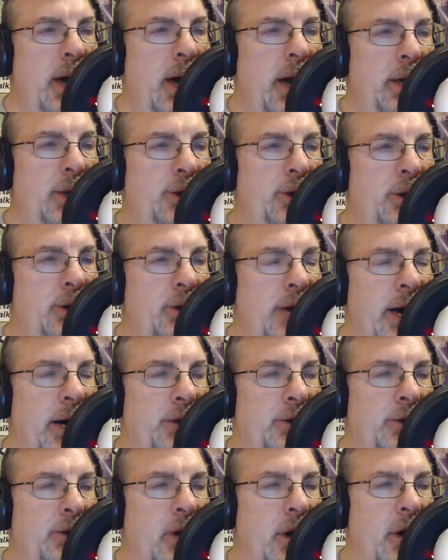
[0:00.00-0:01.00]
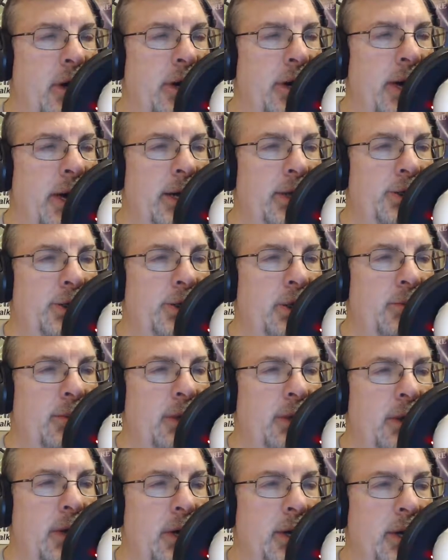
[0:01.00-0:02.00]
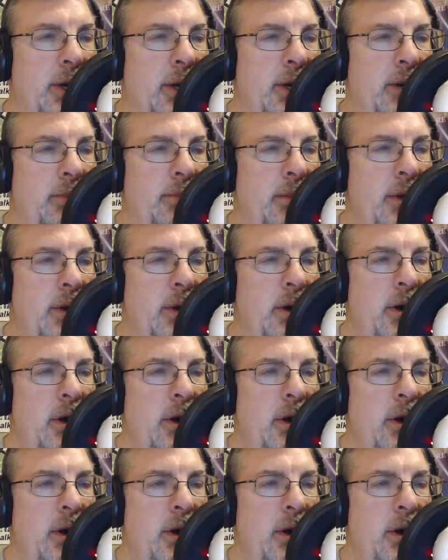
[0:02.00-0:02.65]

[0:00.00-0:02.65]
at geocachetalk@gmail.com.